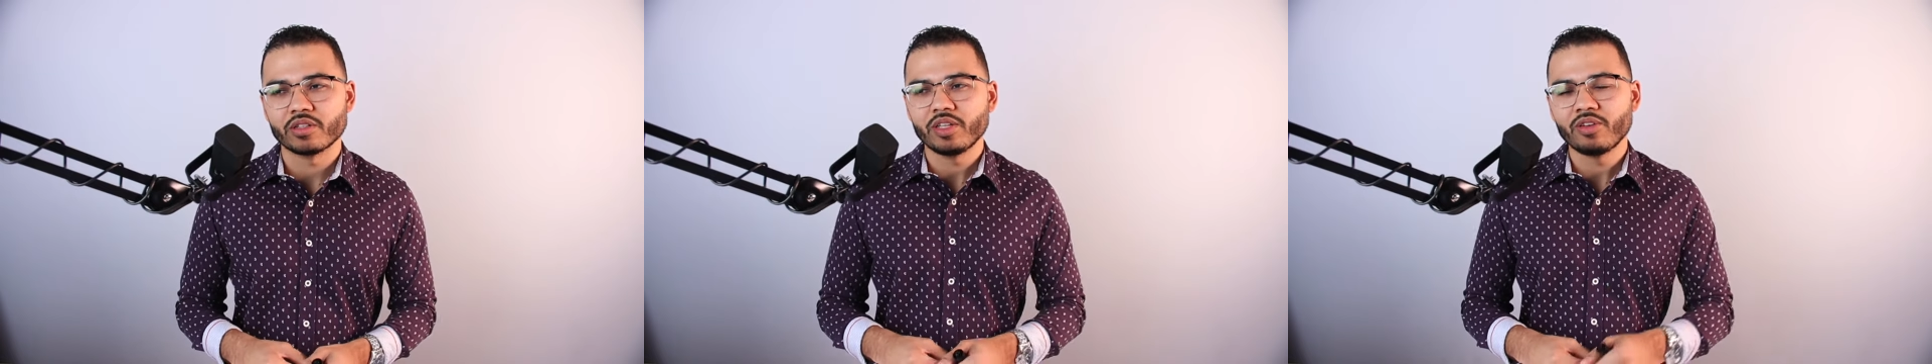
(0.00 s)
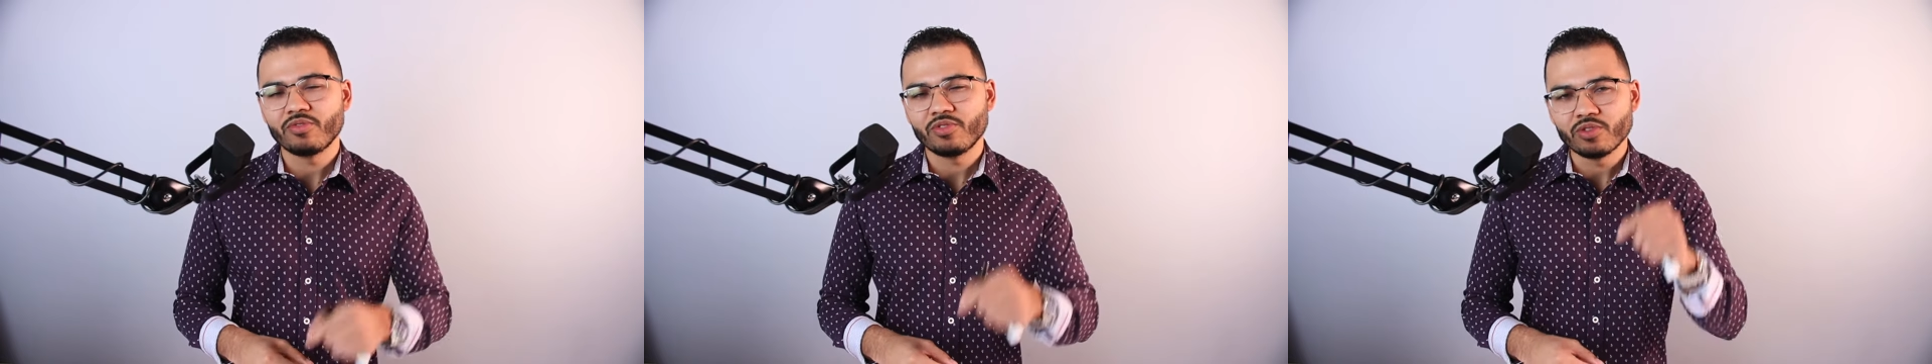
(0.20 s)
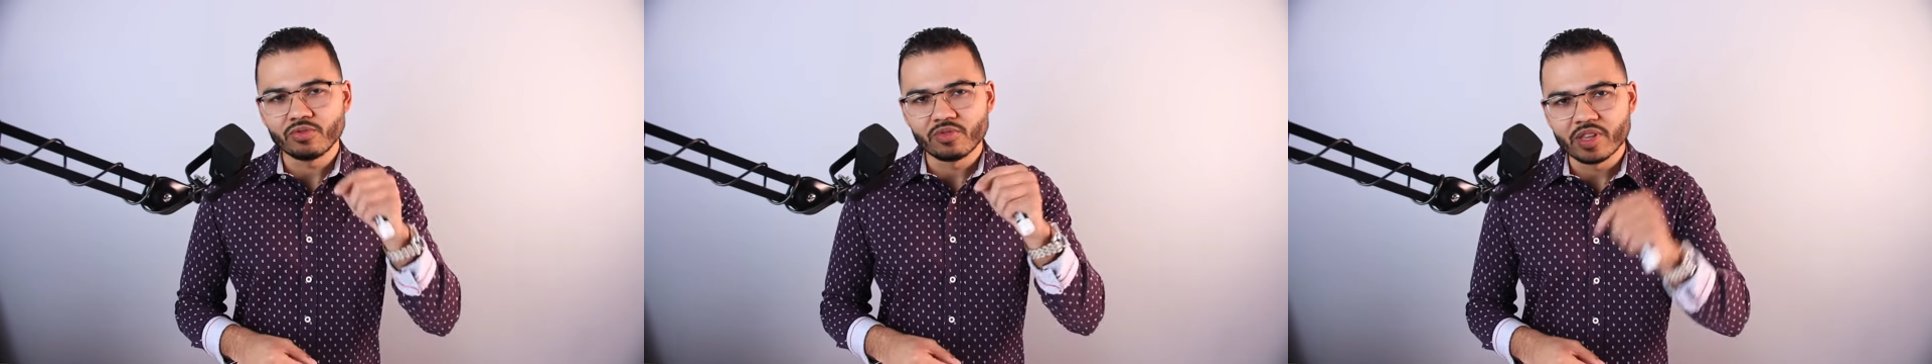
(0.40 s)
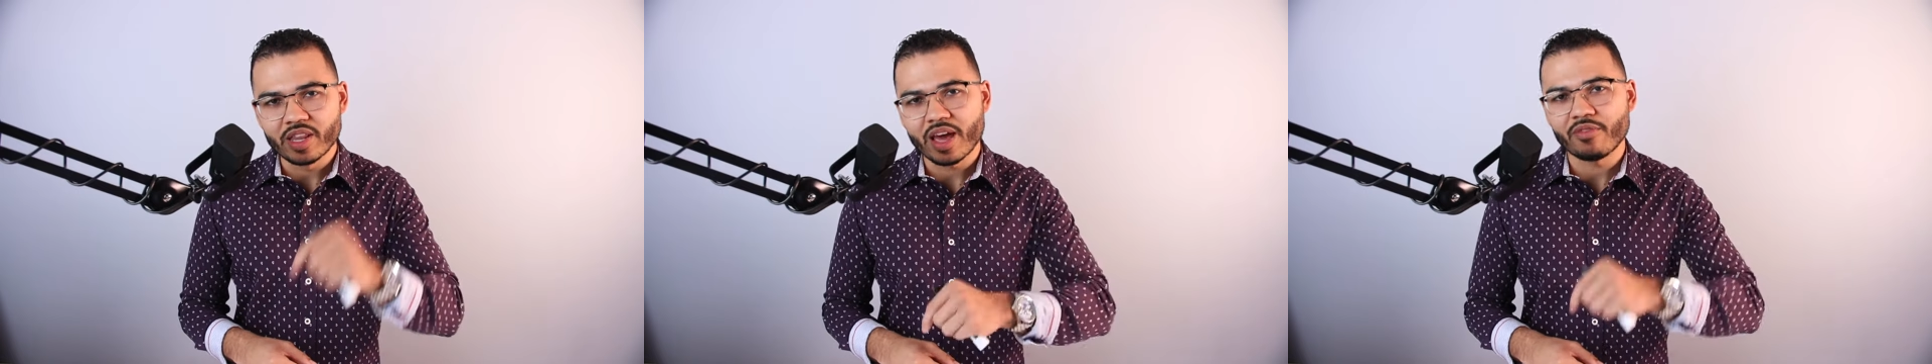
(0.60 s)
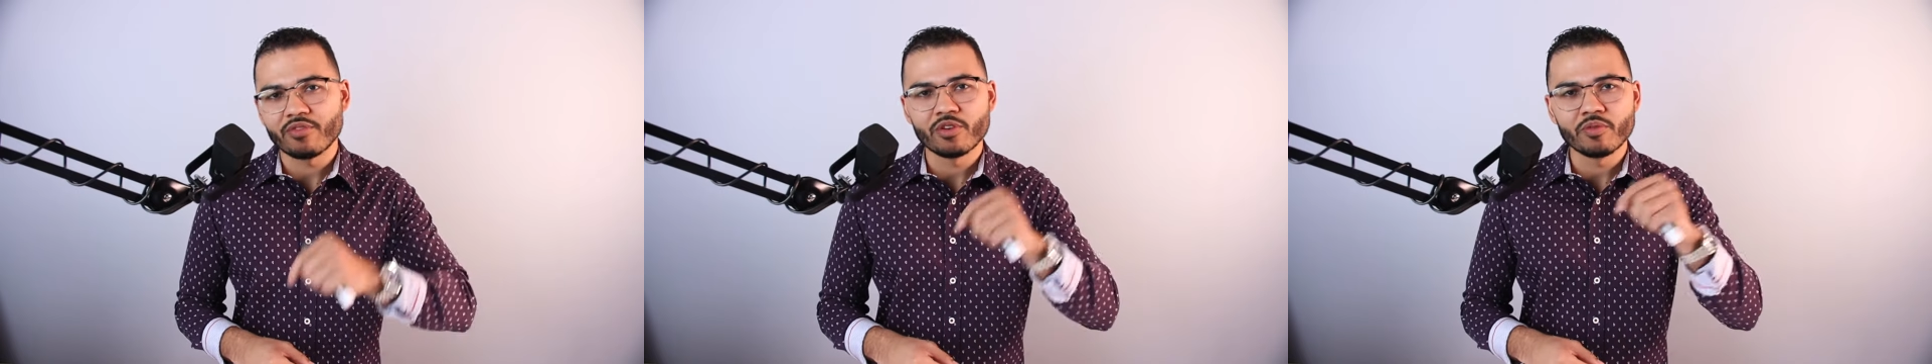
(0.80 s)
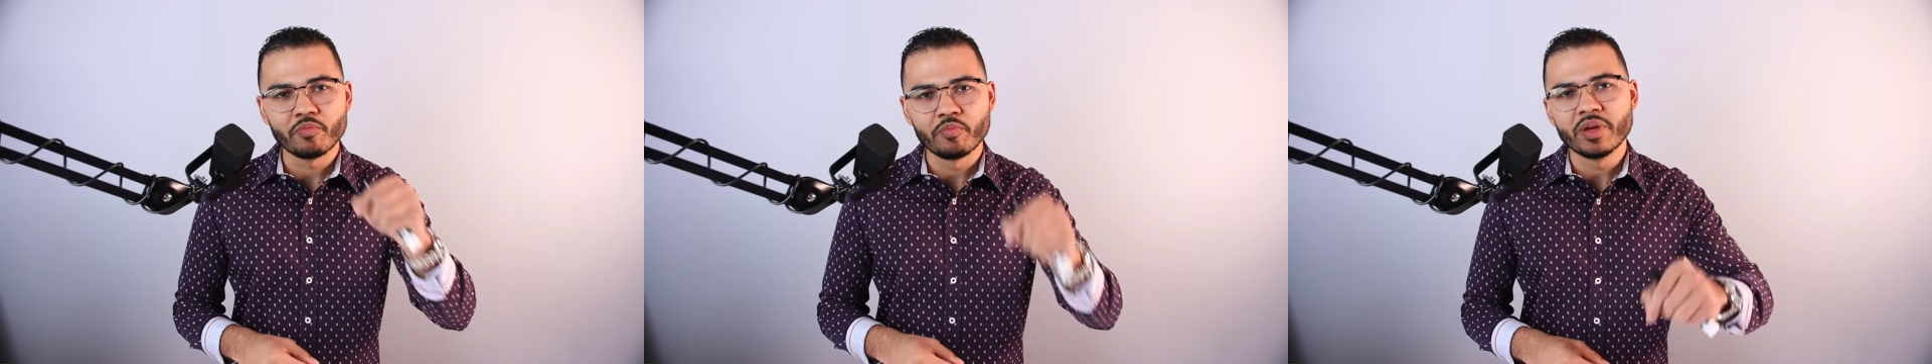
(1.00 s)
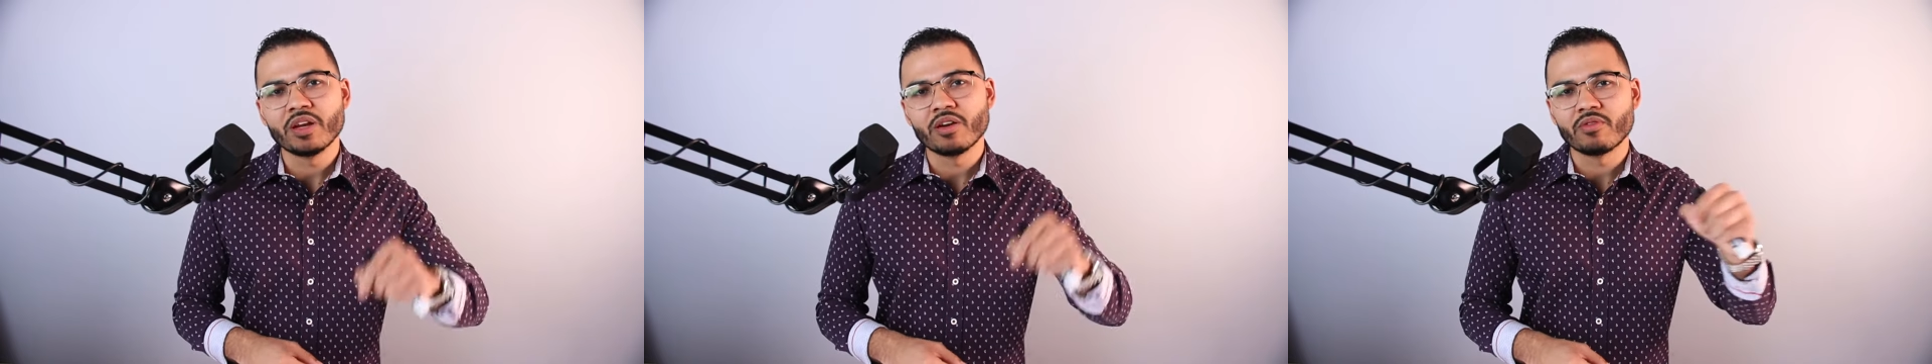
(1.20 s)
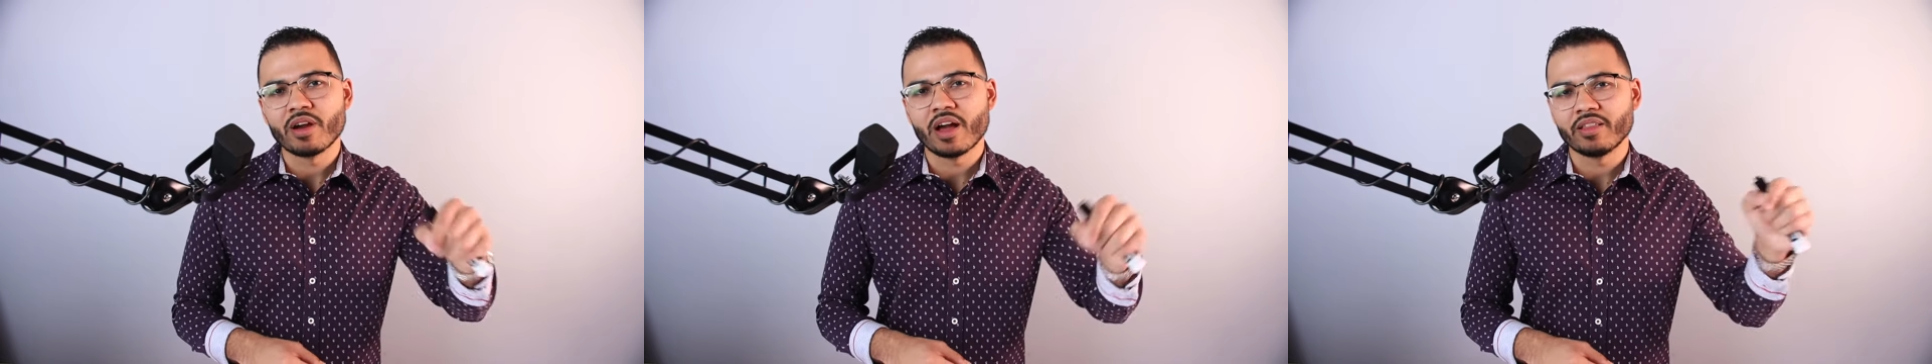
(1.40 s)
If you've never been
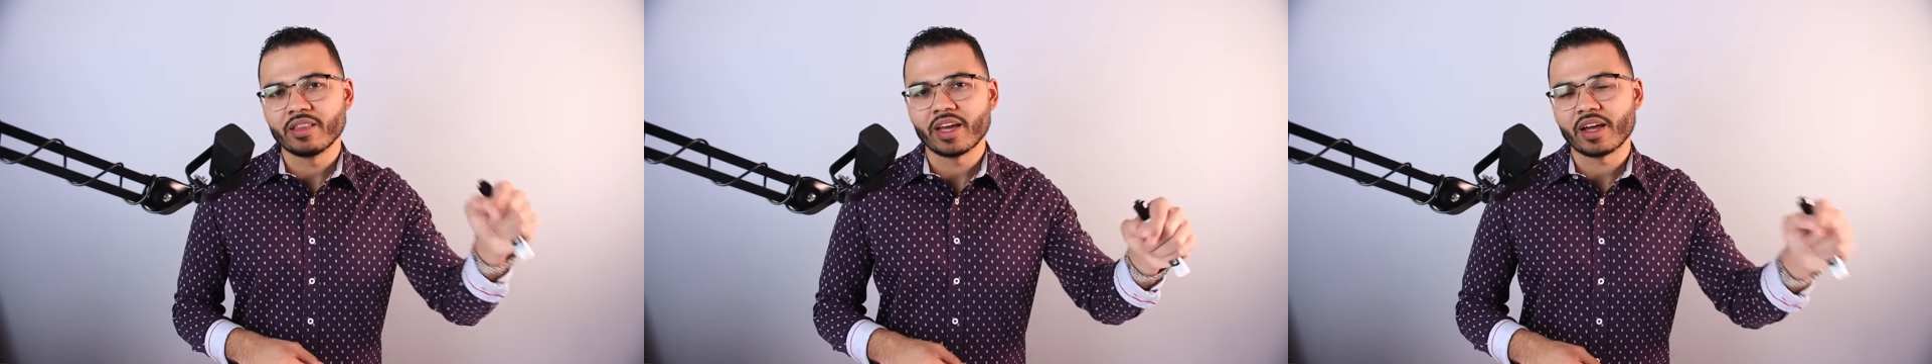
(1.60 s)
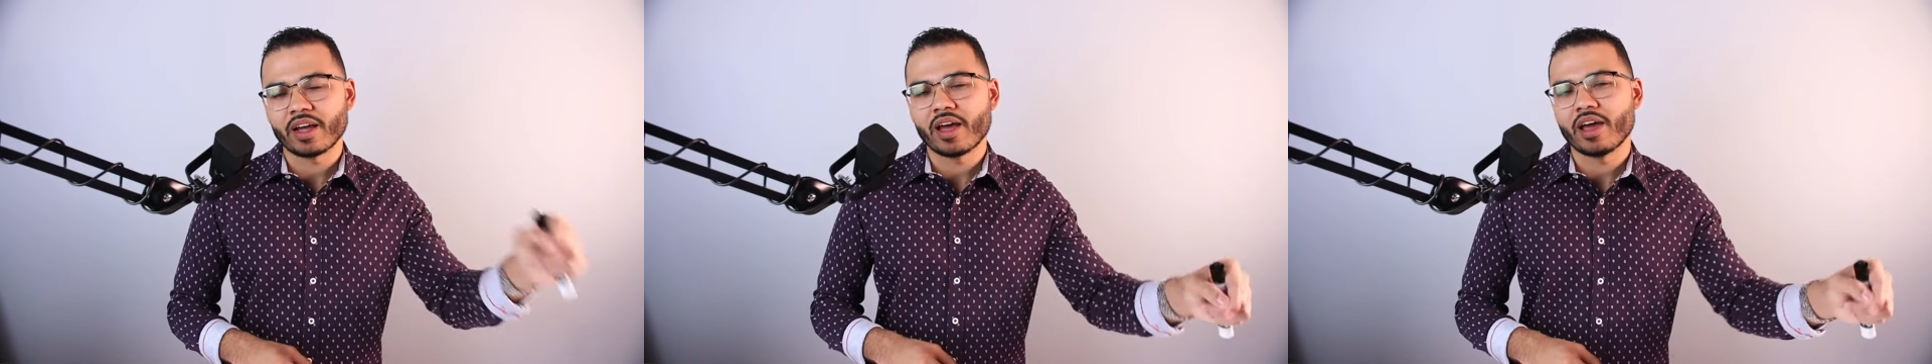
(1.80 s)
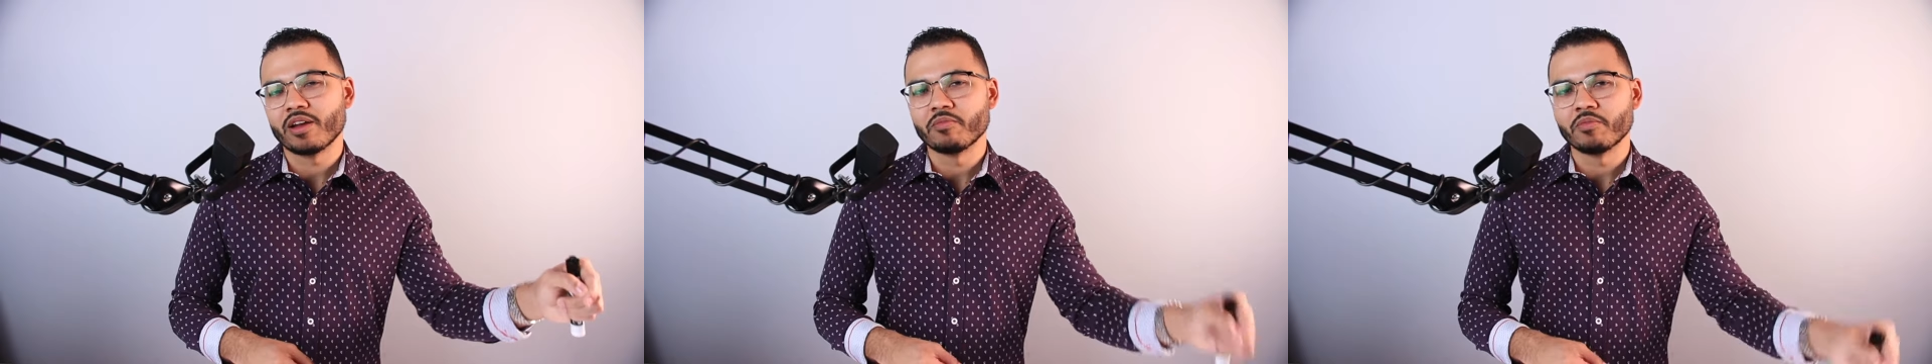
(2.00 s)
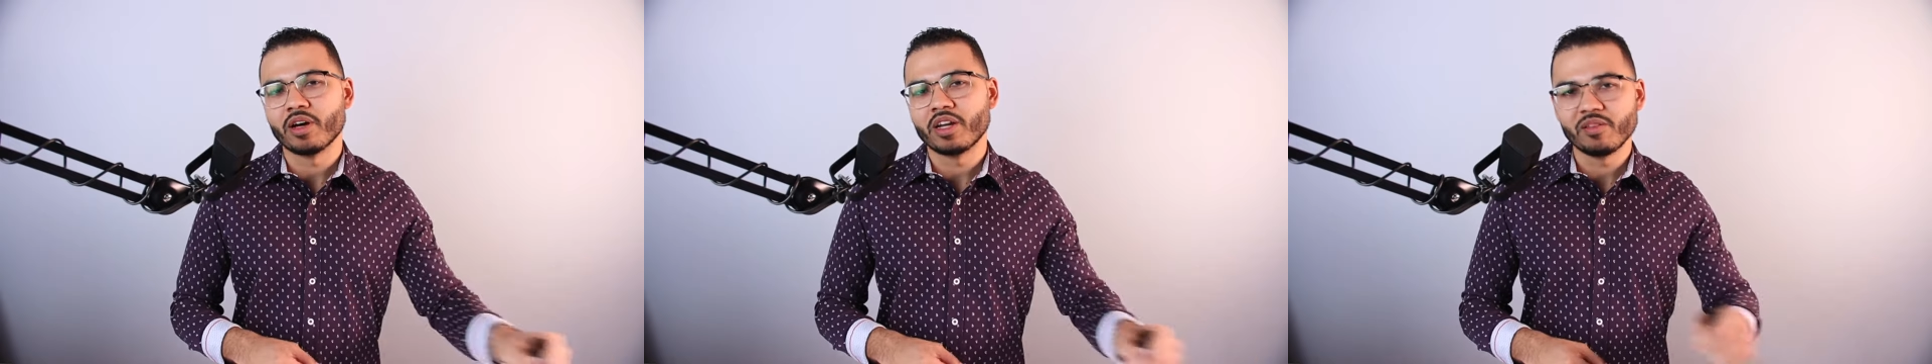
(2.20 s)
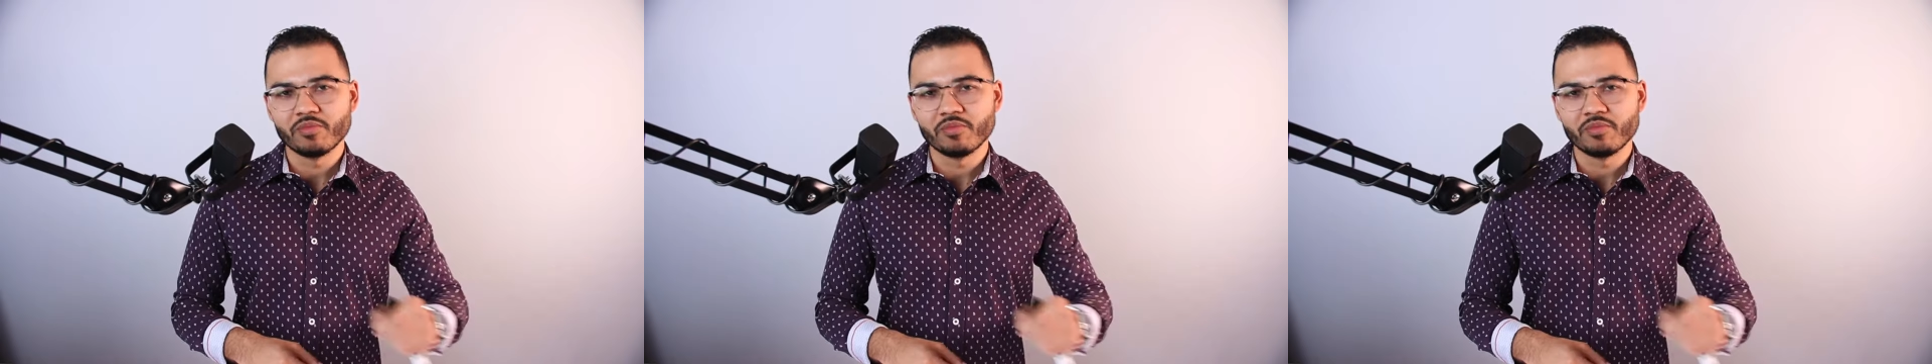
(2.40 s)
around that kind of money